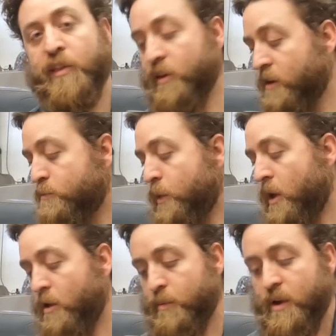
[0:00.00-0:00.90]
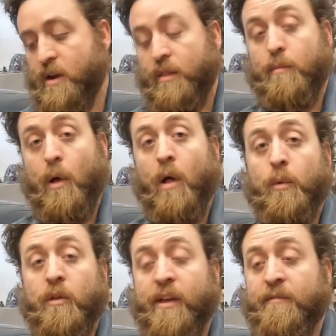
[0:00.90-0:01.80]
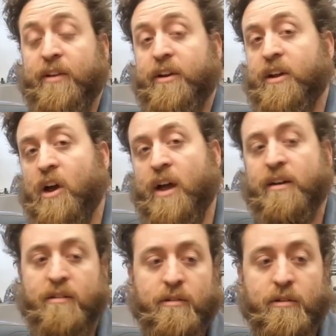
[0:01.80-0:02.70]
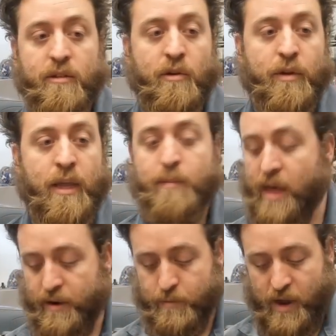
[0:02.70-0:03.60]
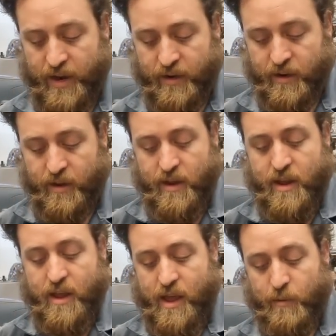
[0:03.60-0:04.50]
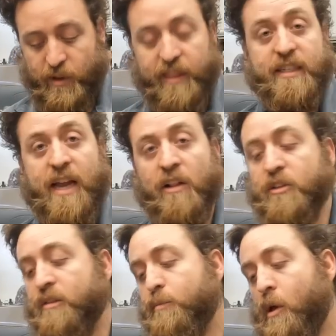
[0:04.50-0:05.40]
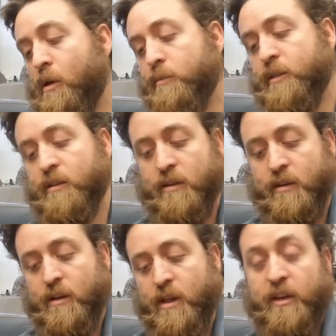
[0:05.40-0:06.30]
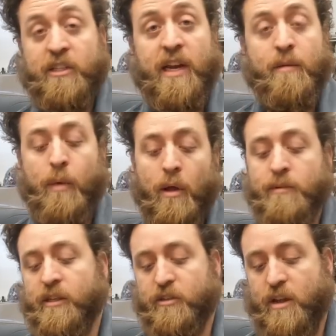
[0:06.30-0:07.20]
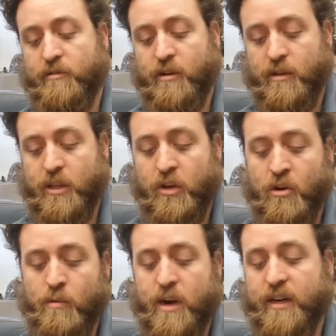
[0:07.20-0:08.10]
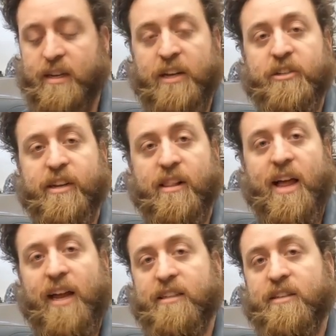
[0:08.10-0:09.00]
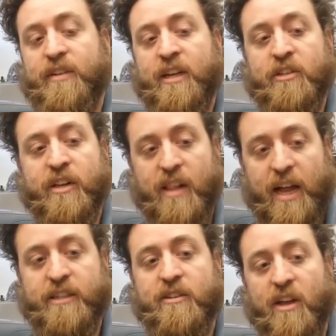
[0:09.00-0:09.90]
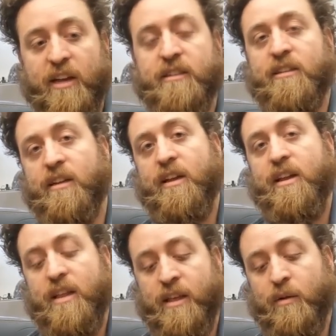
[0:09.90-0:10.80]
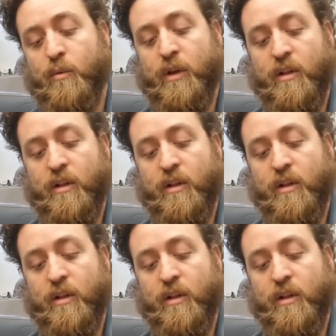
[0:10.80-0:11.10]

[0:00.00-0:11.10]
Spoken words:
with a good bulb, the bulb will get very hot, so keep that in mind. And with these halogen bulbs, and just any bulbs in general, you don't want to touch the glass. If you touch the glass lots, it